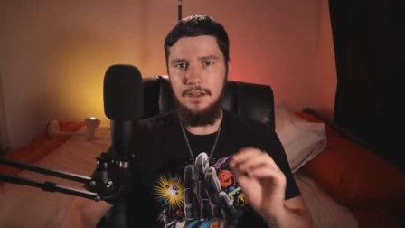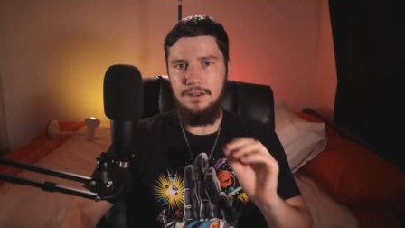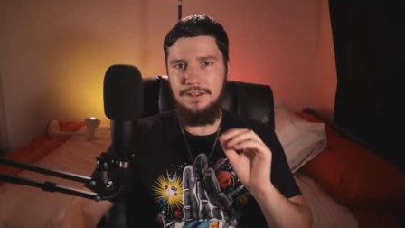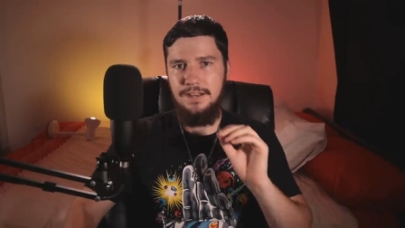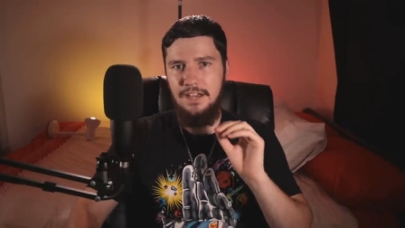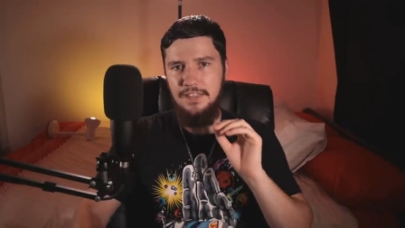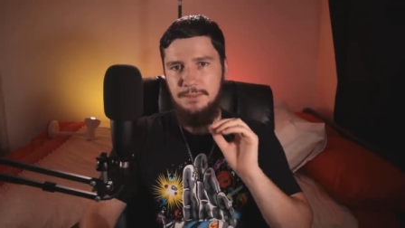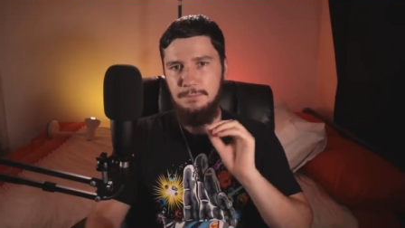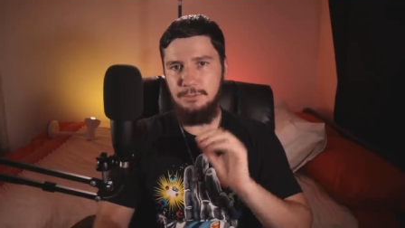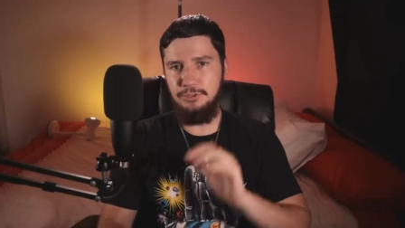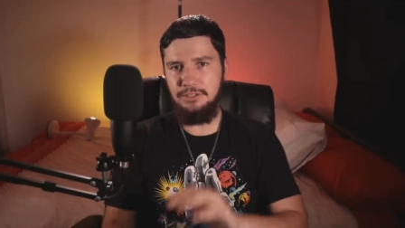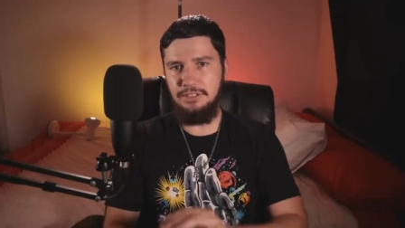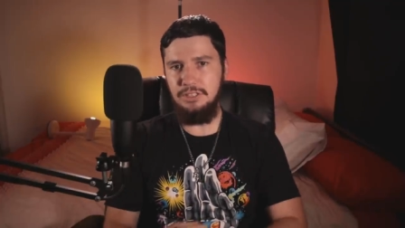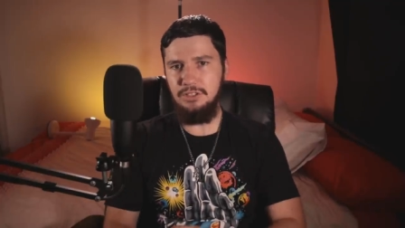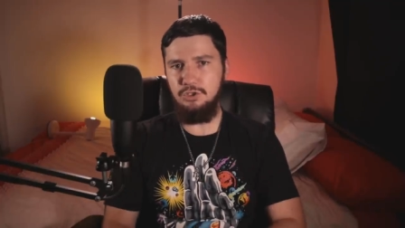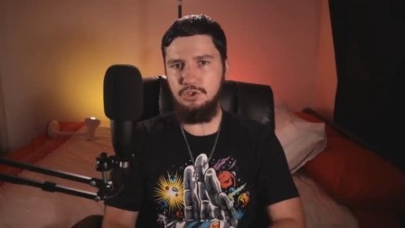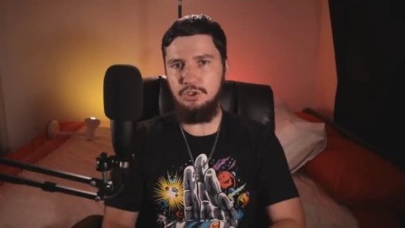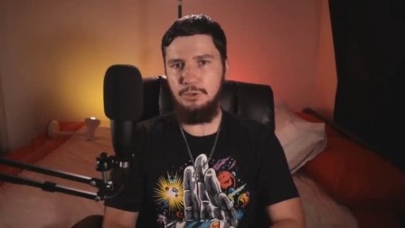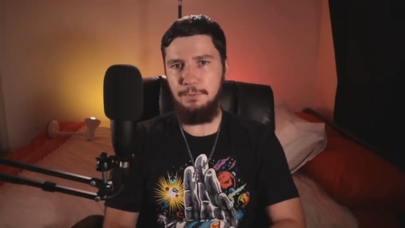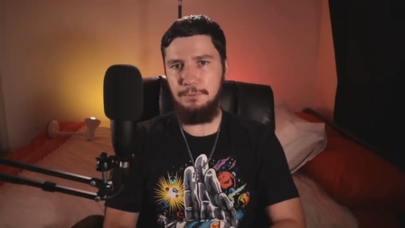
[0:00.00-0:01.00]
Now, the
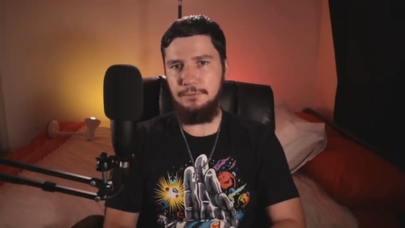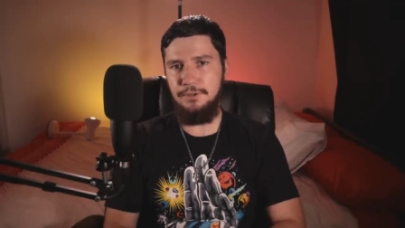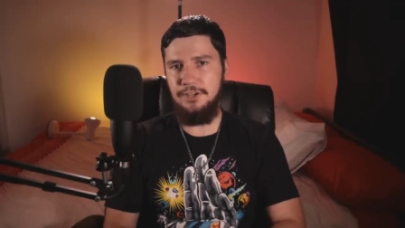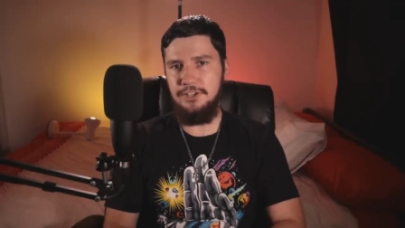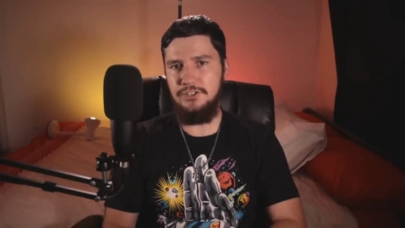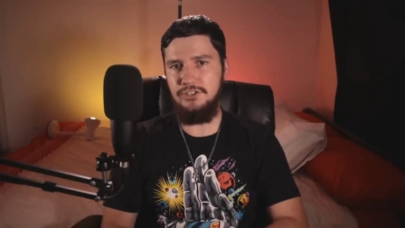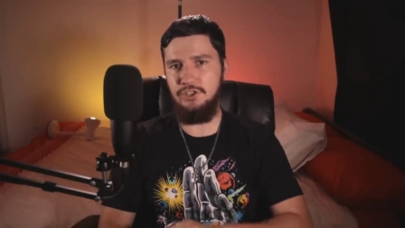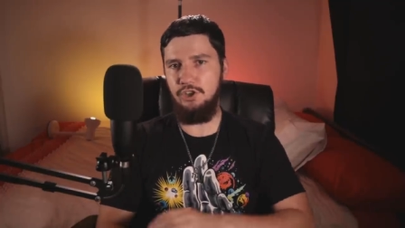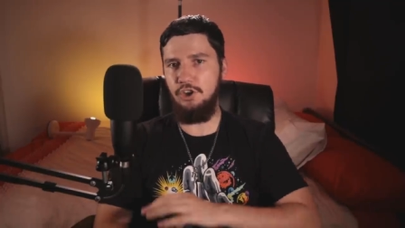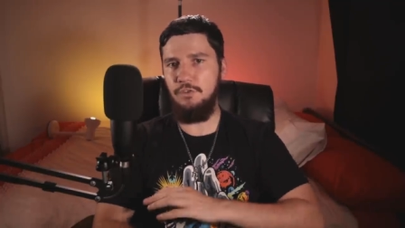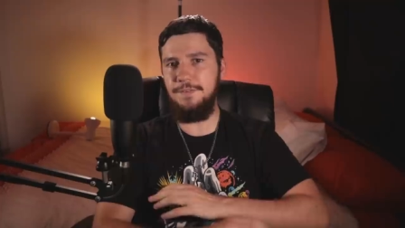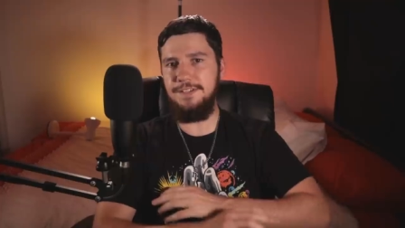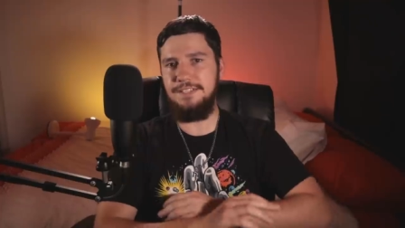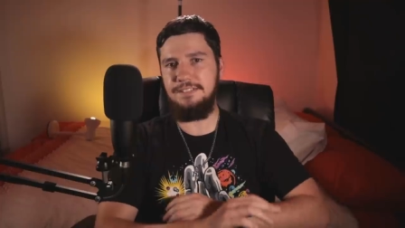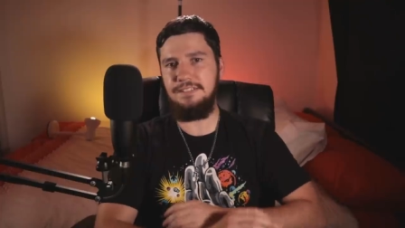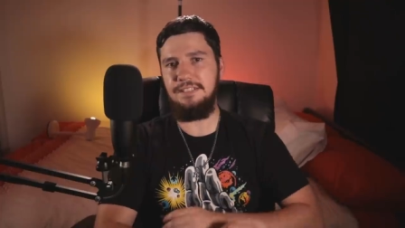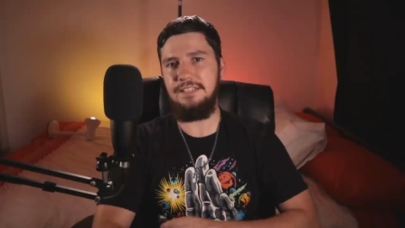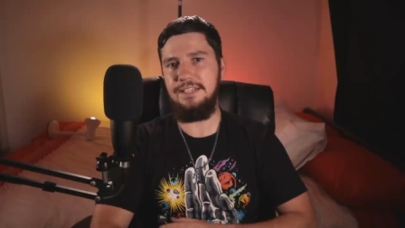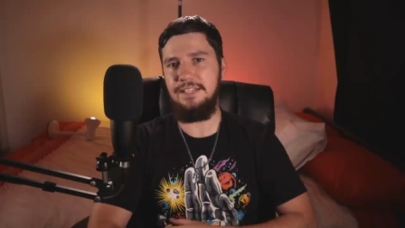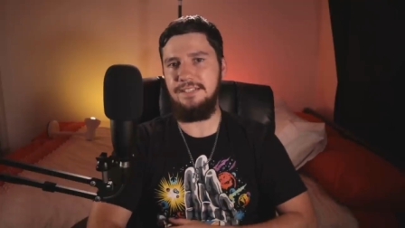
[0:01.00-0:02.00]
Mozilla Corporation
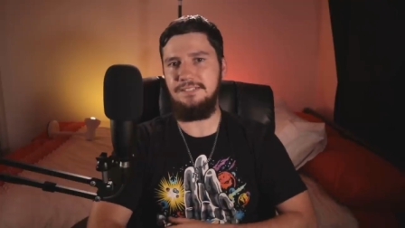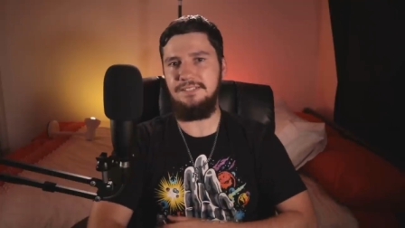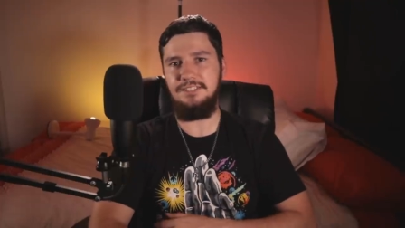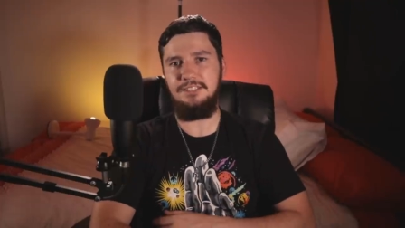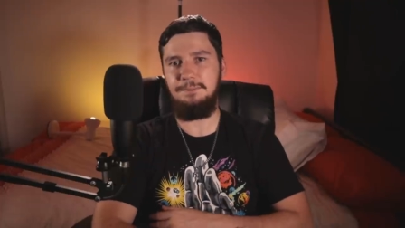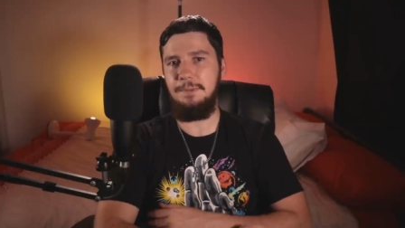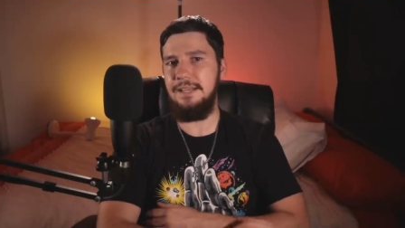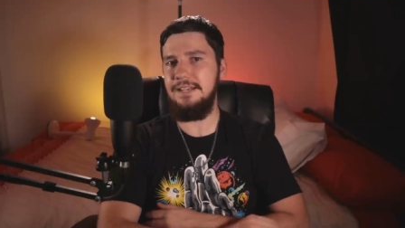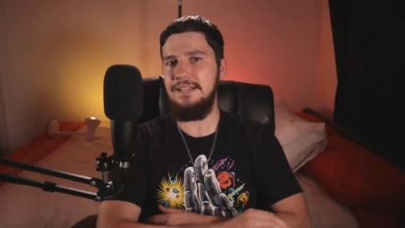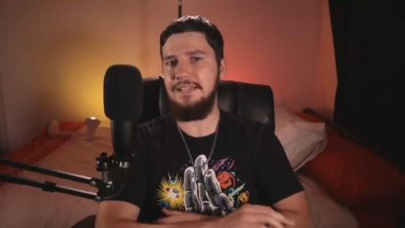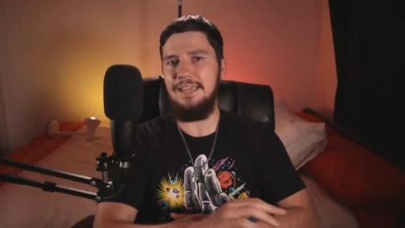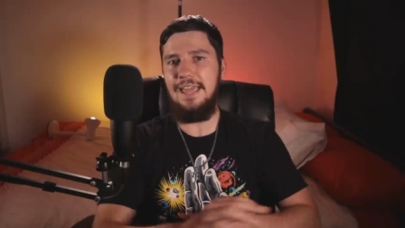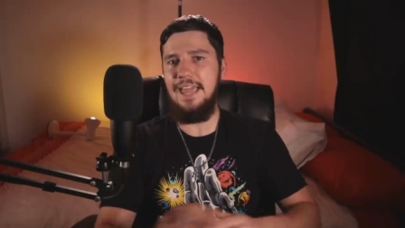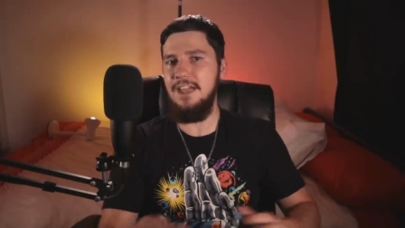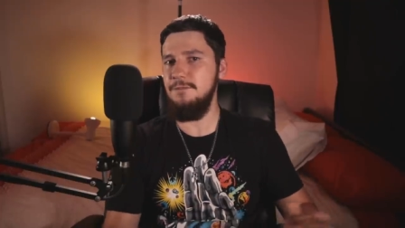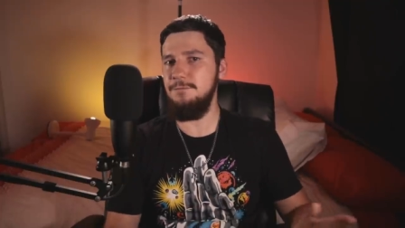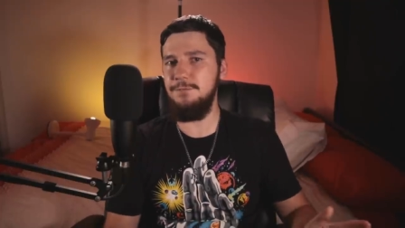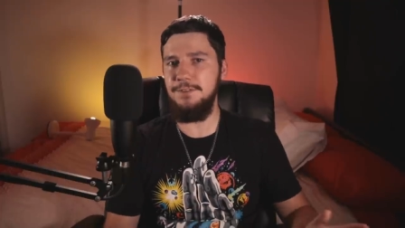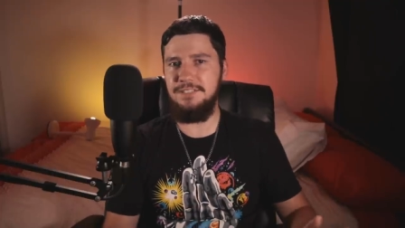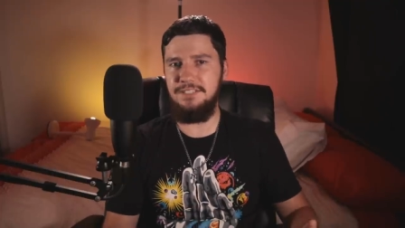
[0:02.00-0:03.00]
obviously isn't spending
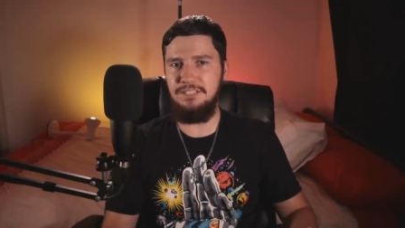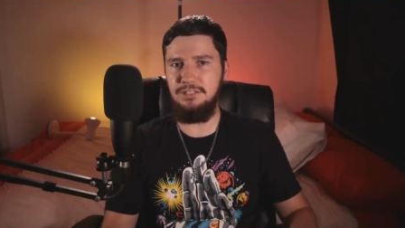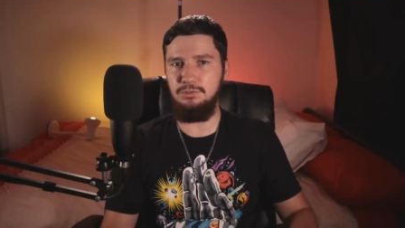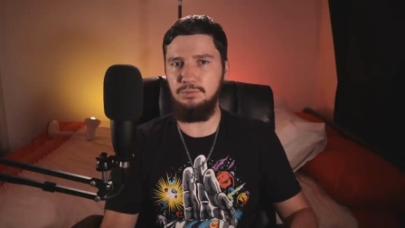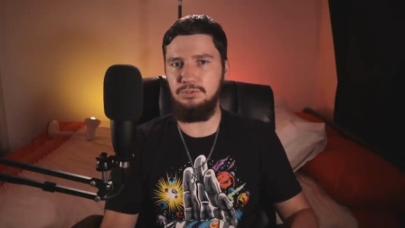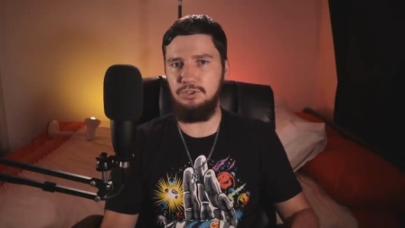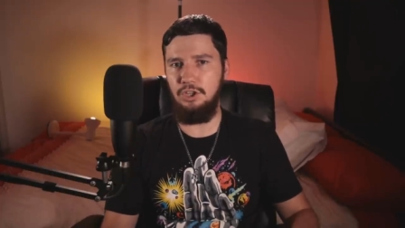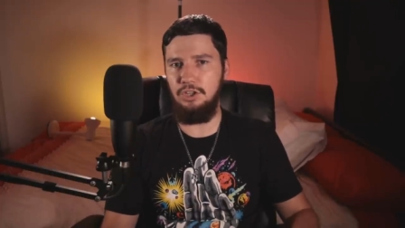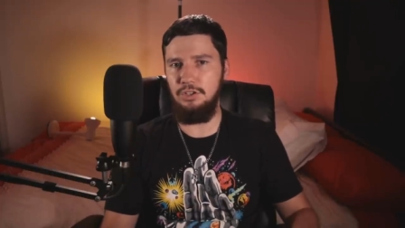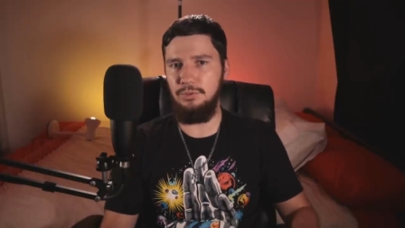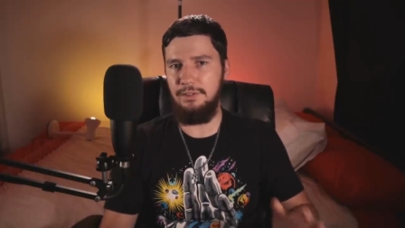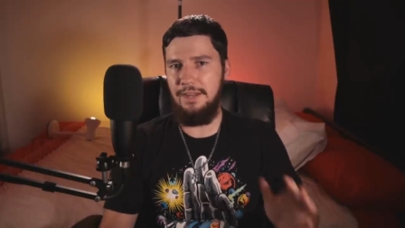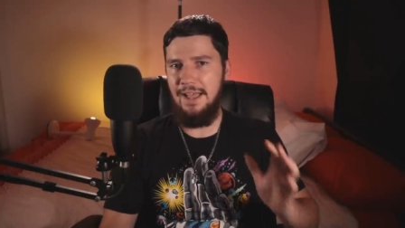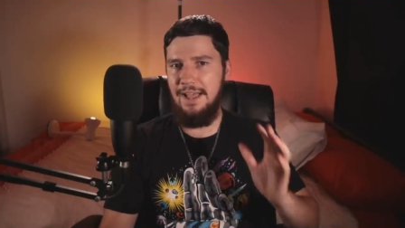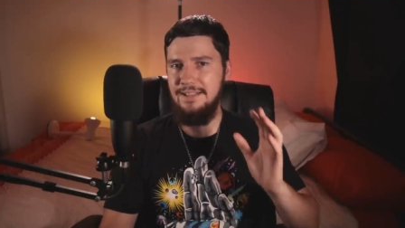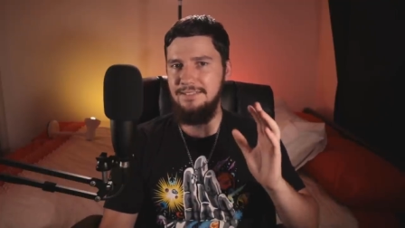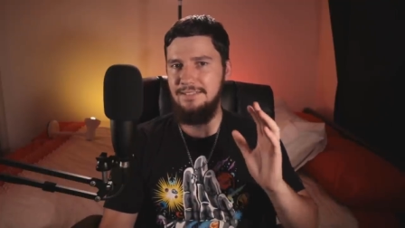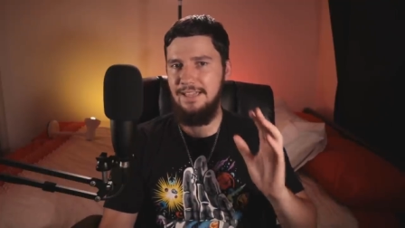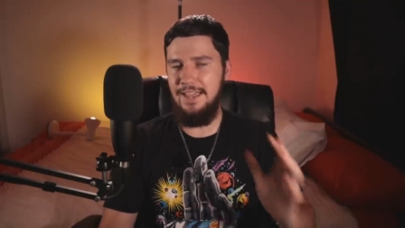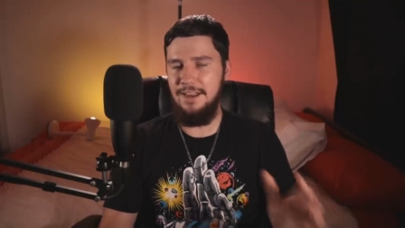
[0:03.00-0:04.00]
every single dollar it
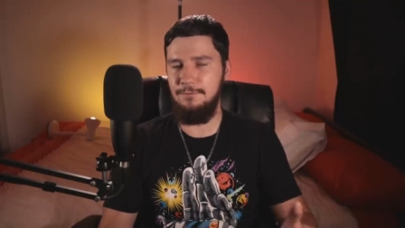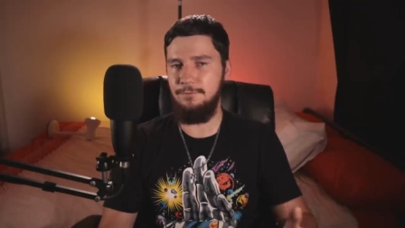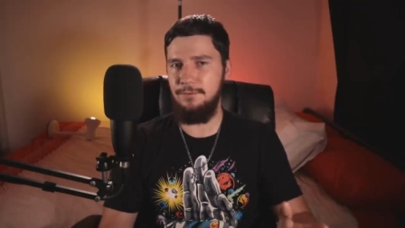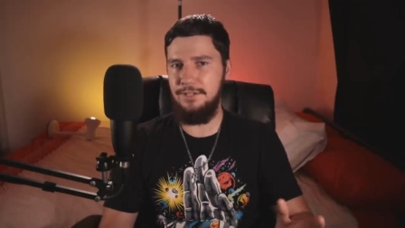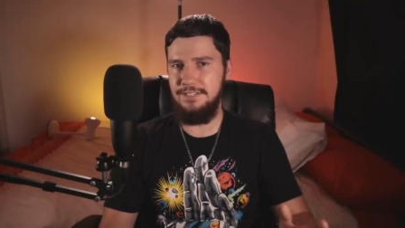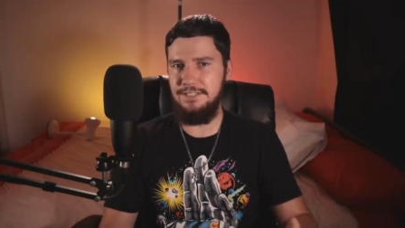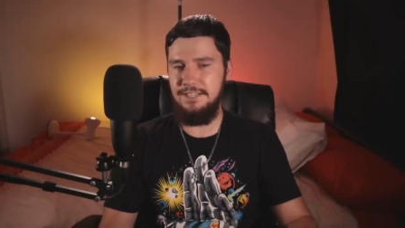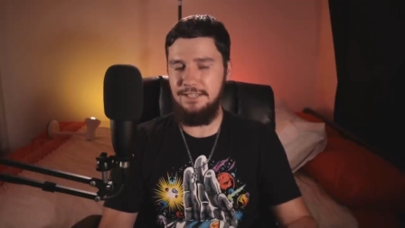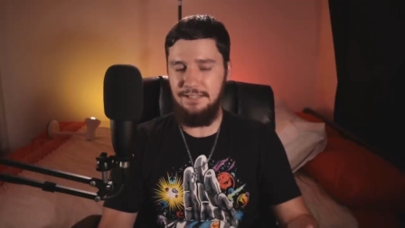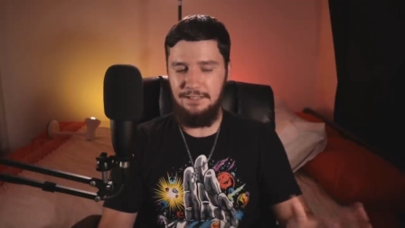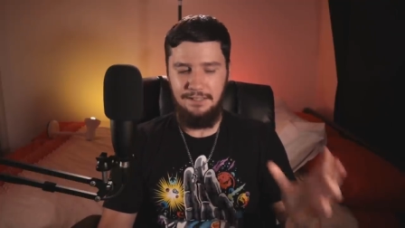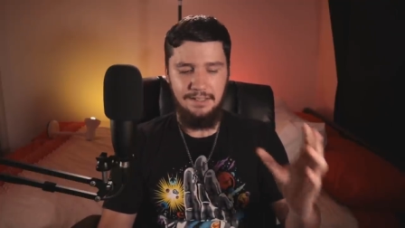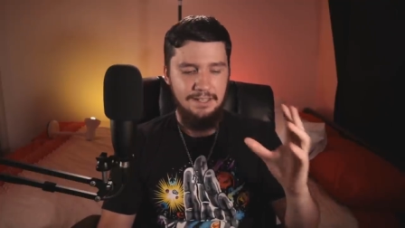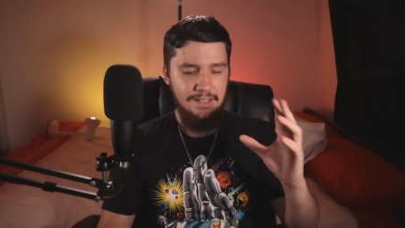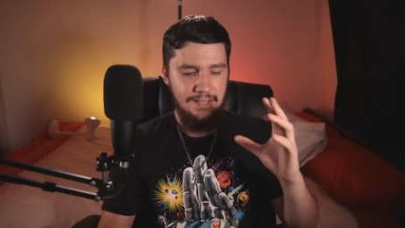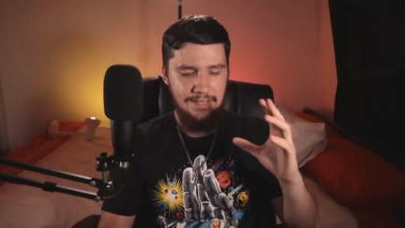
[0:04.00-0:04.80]
has every year.